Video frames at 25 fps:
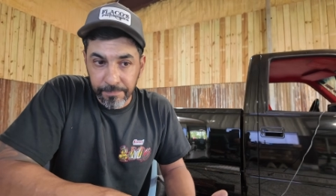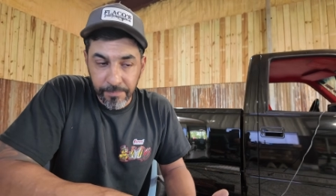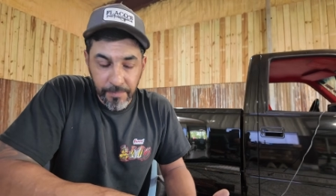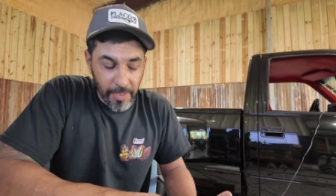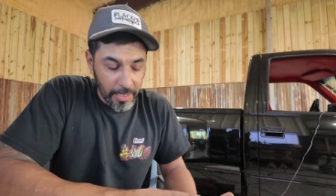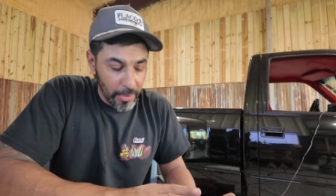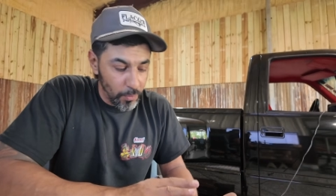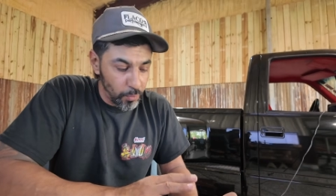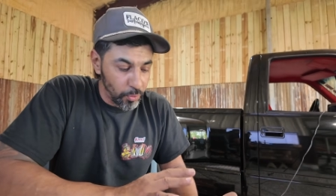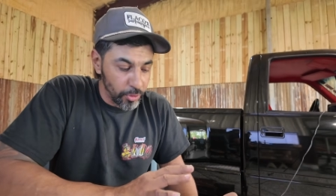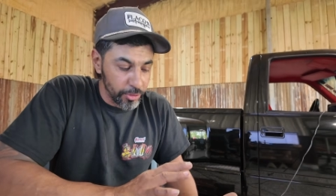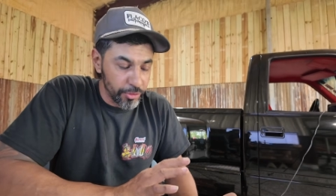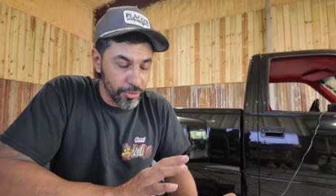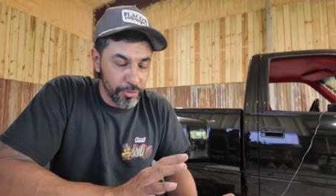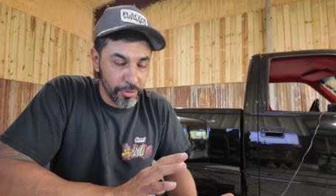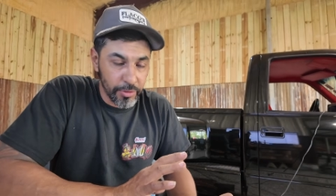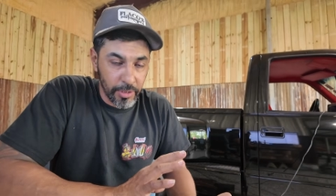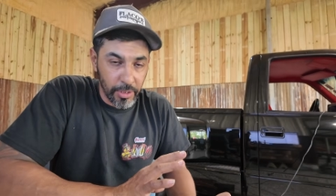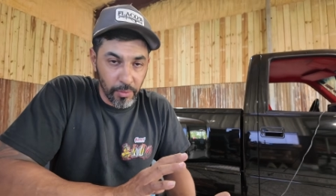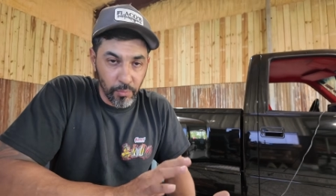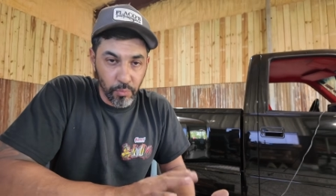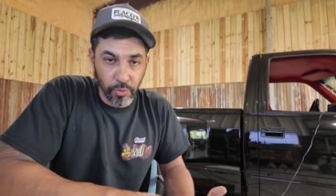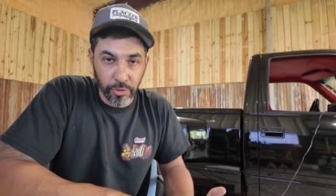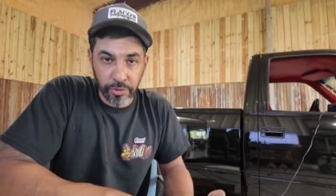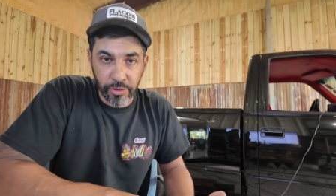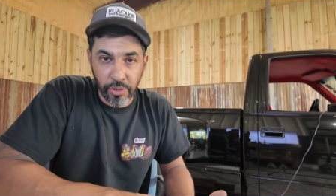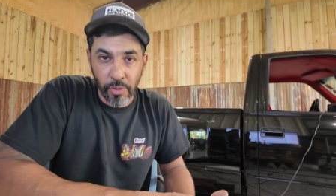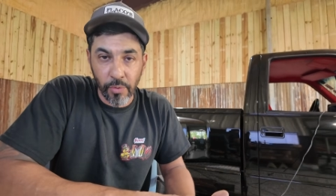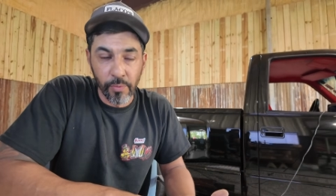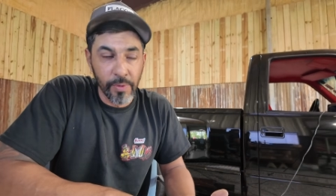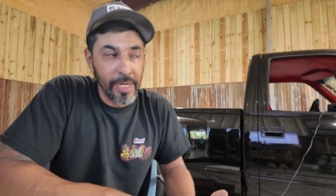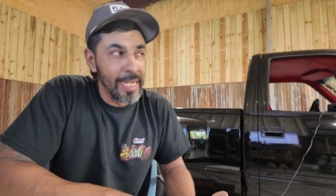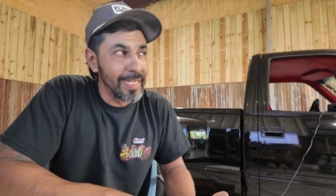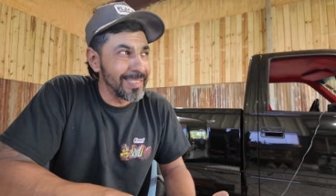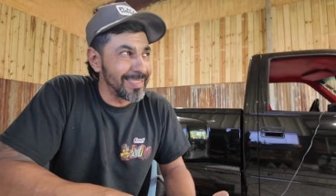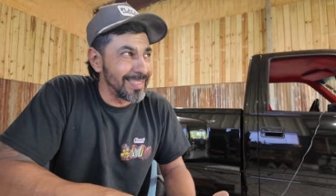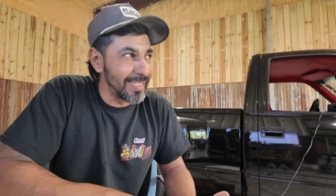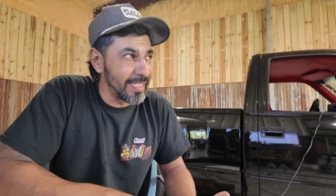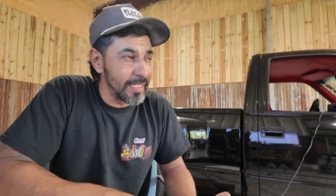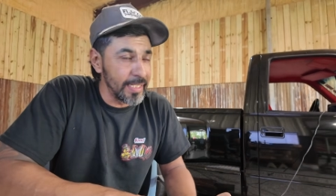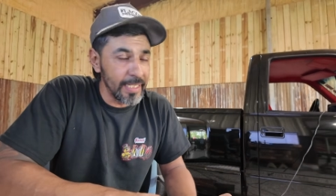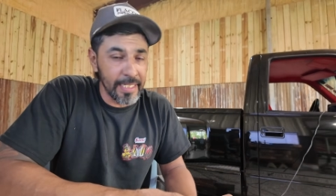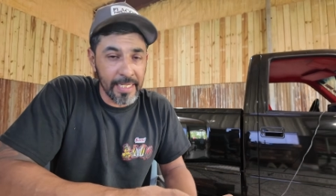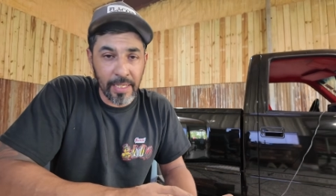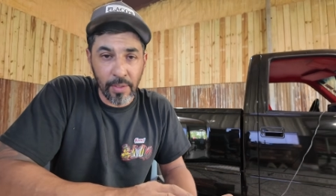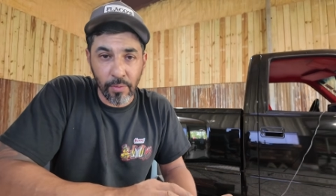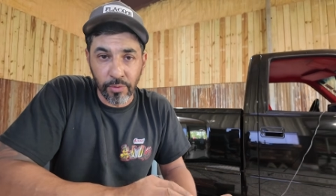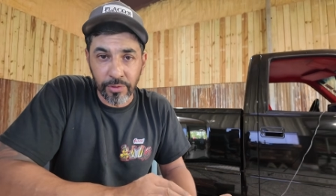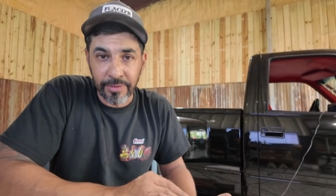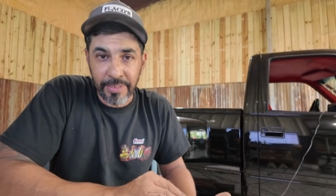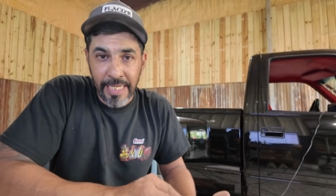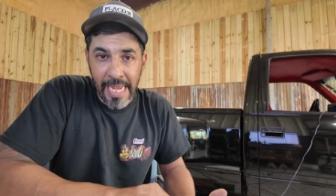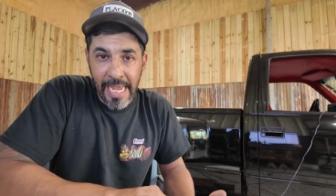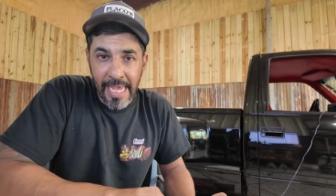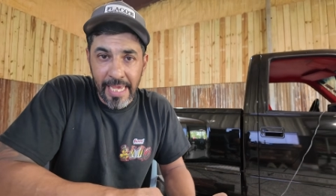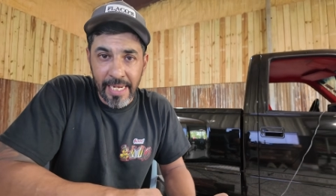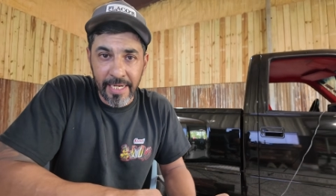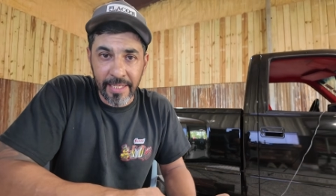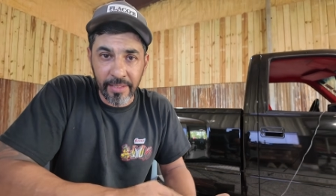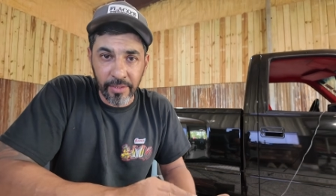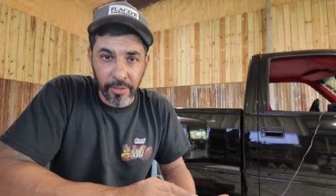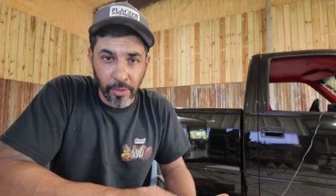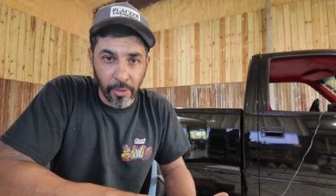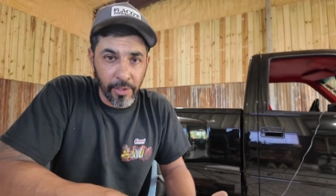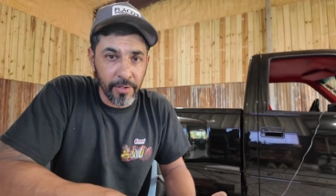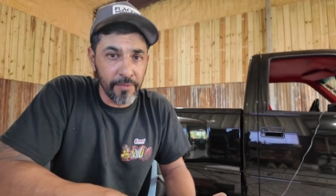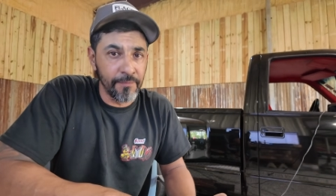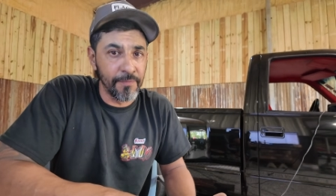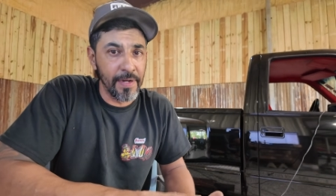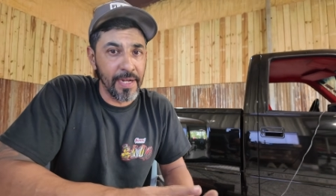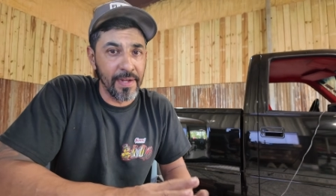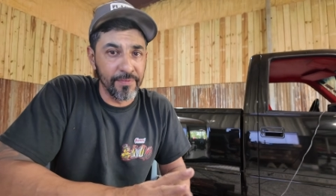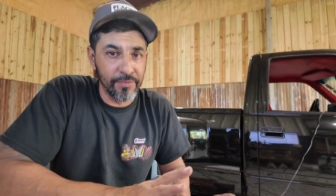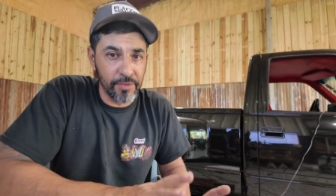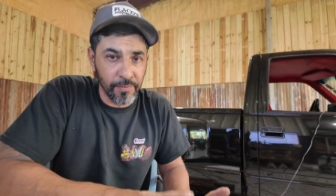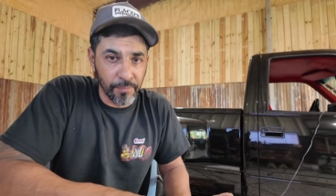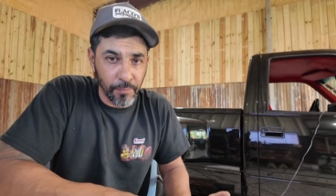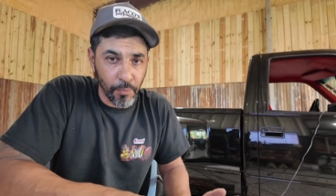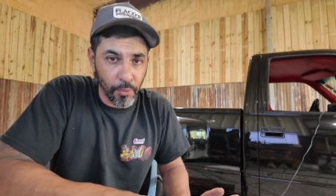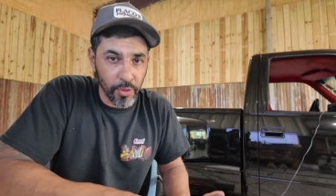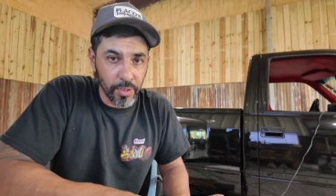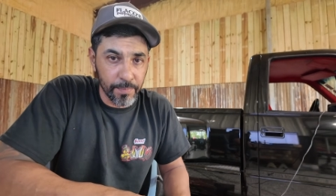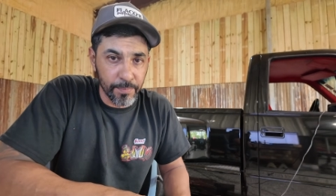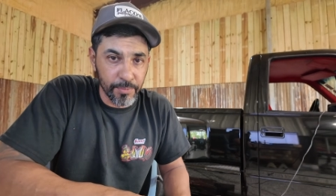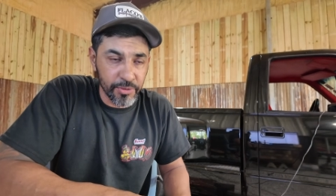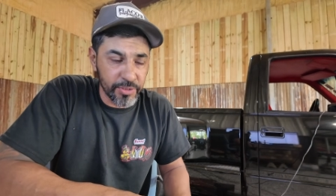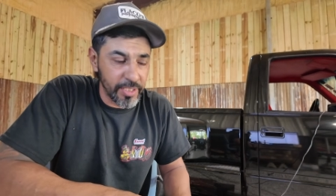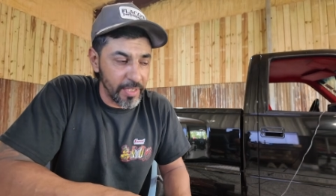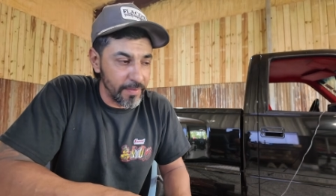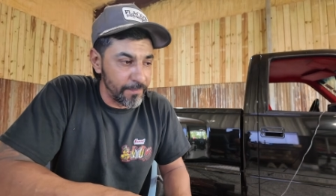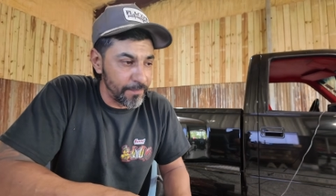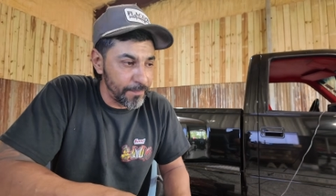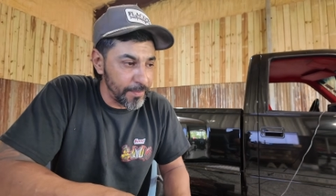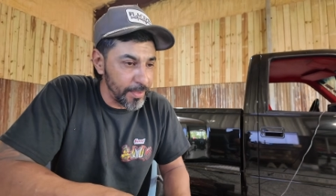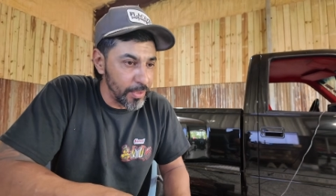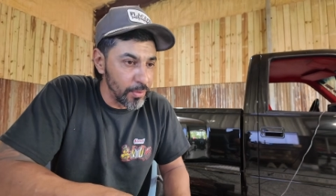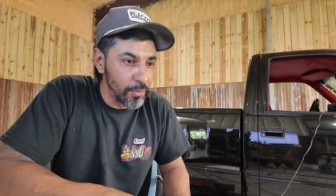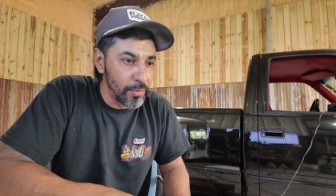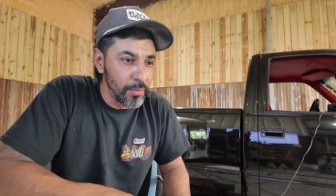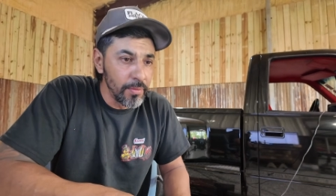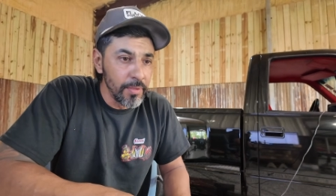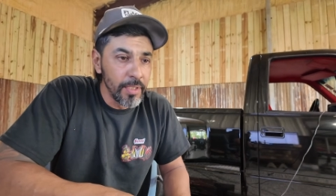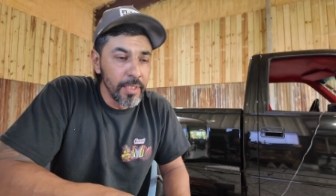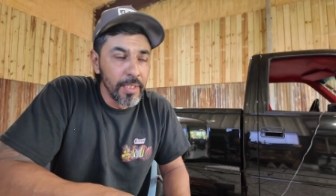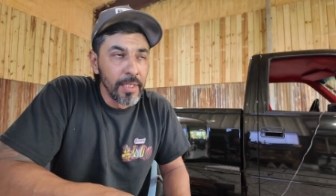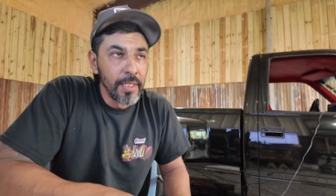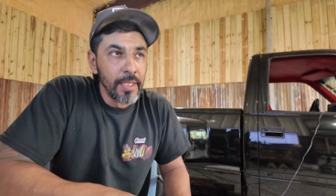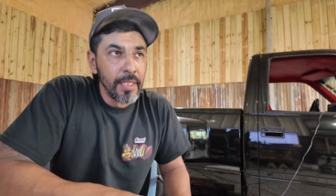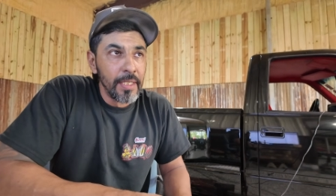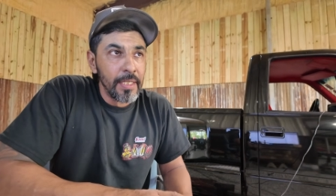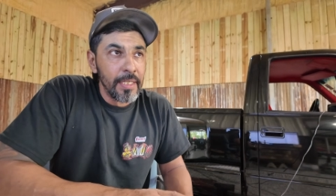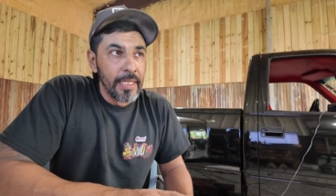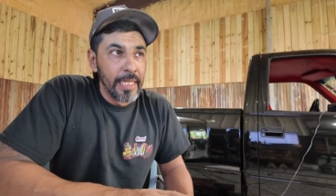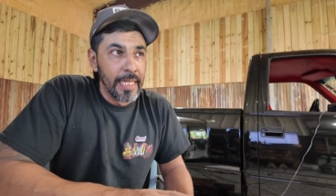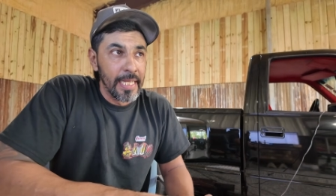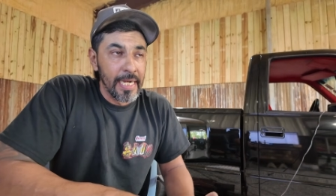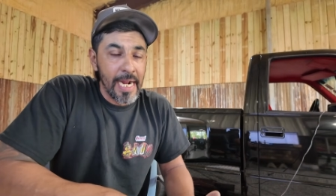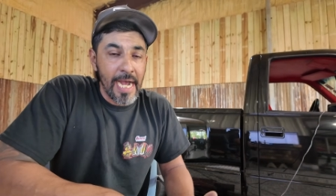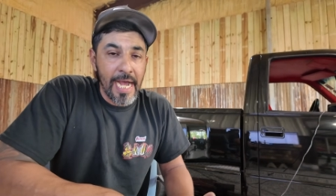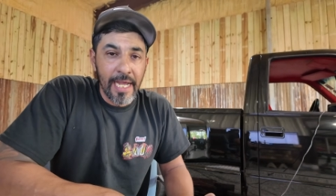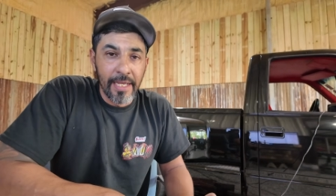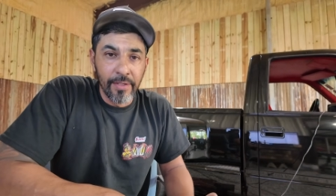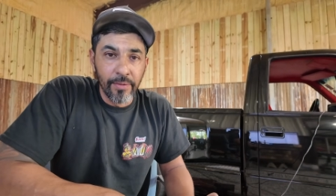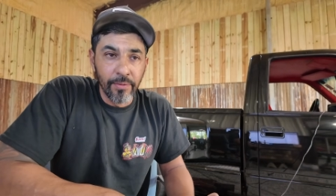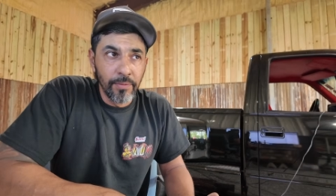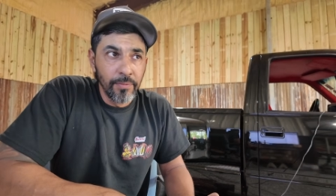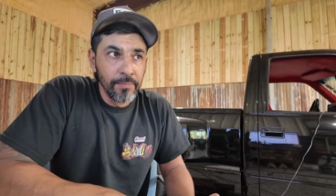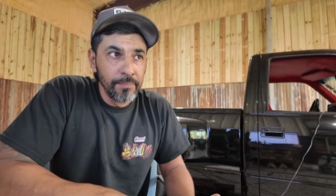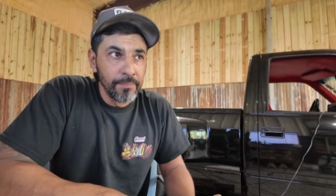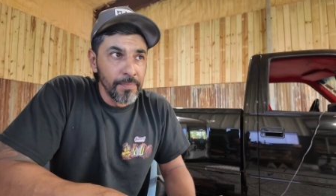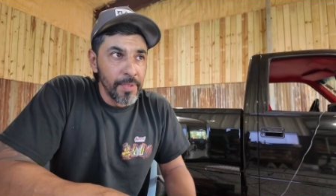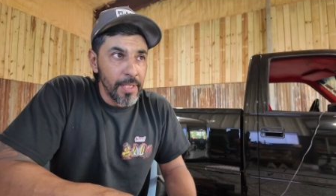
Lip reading: It was correcting, and it was adding 35 to 40% fuel at idle,